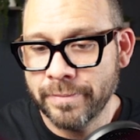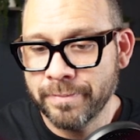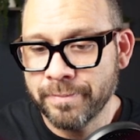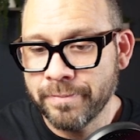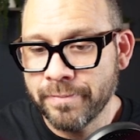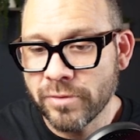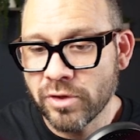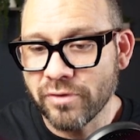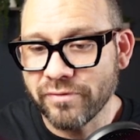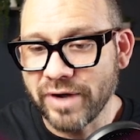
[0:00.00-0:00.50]

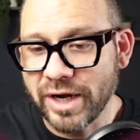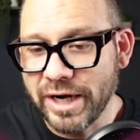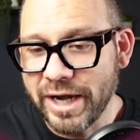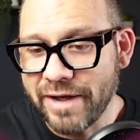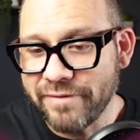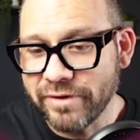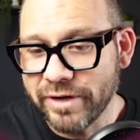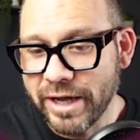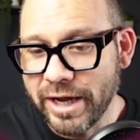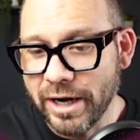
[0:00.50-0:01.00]
So if I
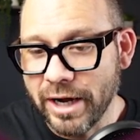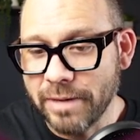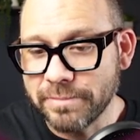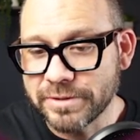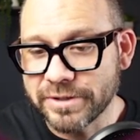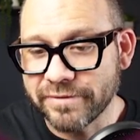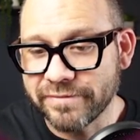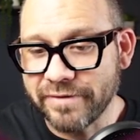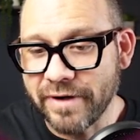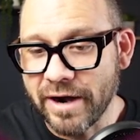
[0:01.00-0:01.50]
navigate up
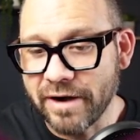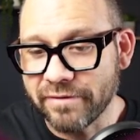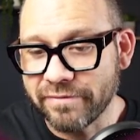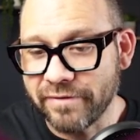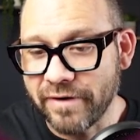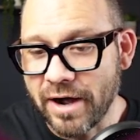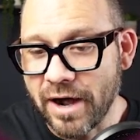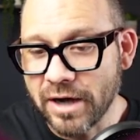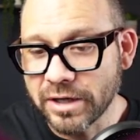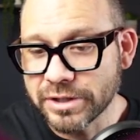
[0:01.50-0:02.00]
to
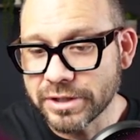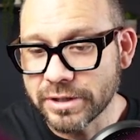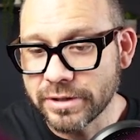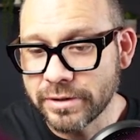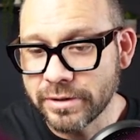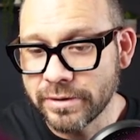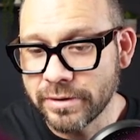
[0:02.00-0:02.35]
Firefox,